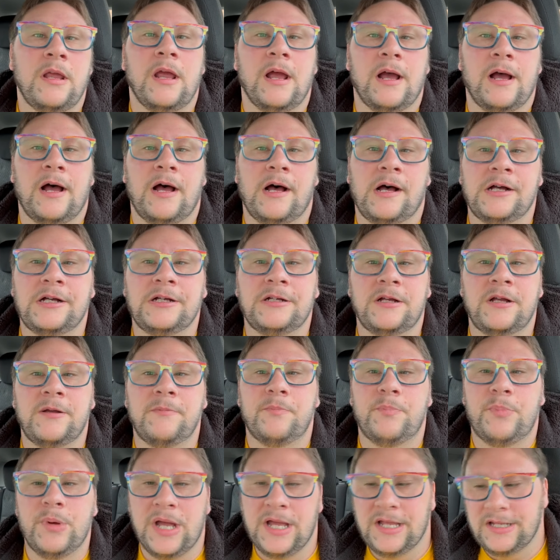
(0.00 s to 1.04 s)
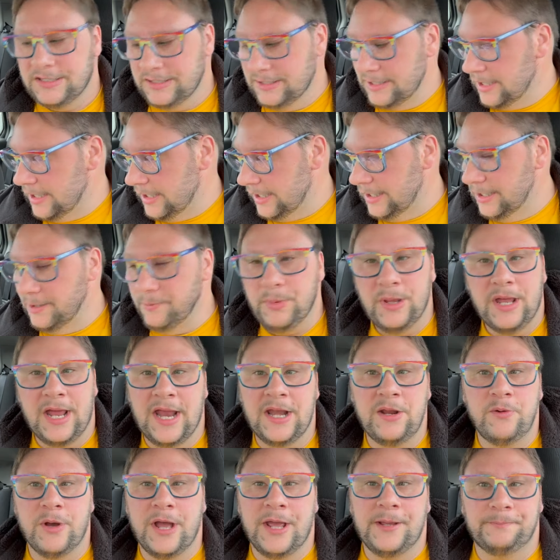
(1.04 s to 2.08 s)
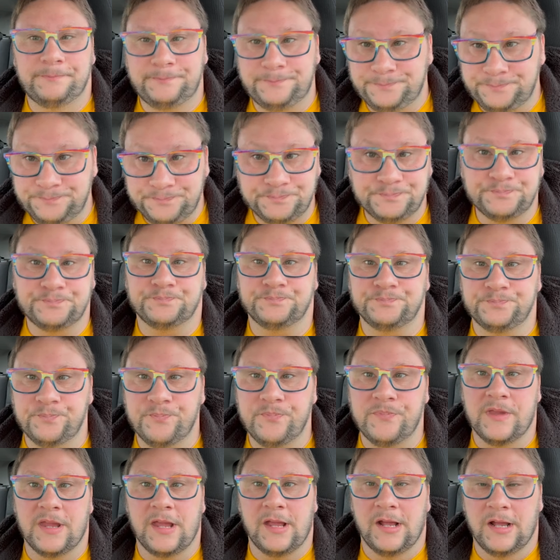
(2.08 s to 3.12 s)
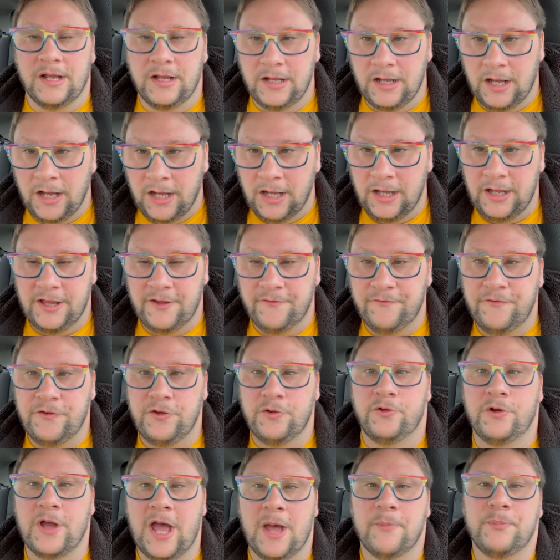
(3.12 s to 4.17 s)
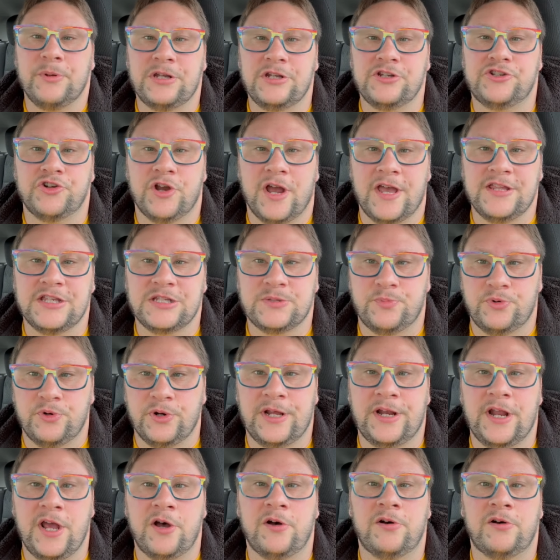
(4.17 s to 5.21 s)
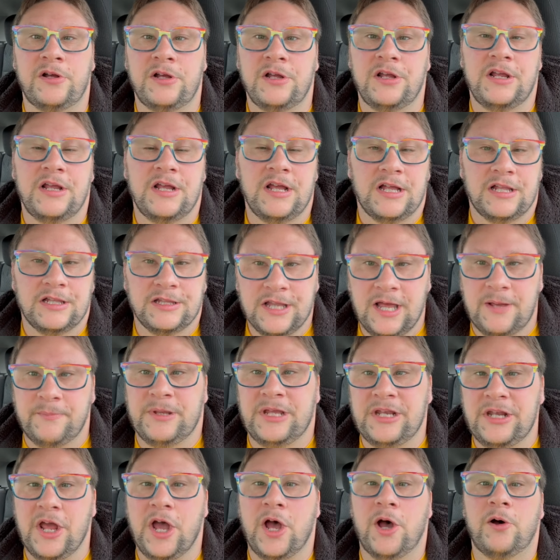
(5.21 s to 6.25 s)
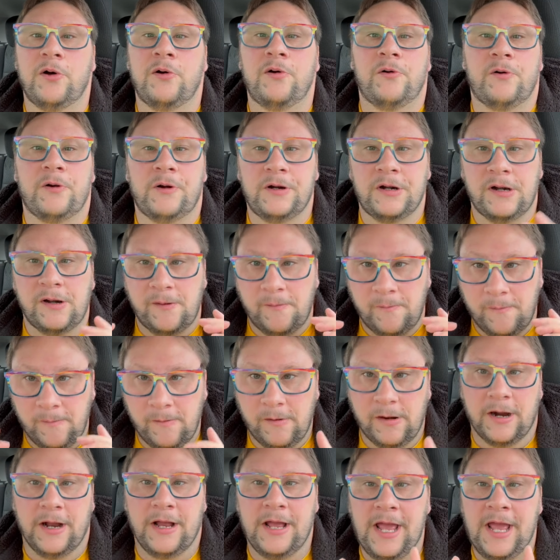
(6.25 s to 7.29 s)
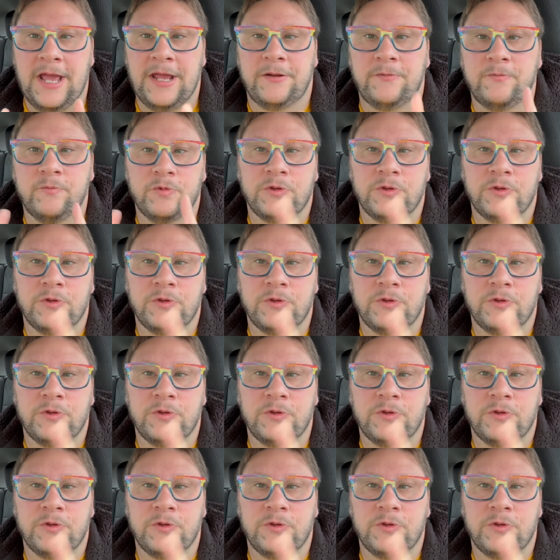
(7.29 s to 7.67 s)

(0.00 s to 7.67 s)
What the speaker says: But anyway, if you happen to try this burrito, let me know and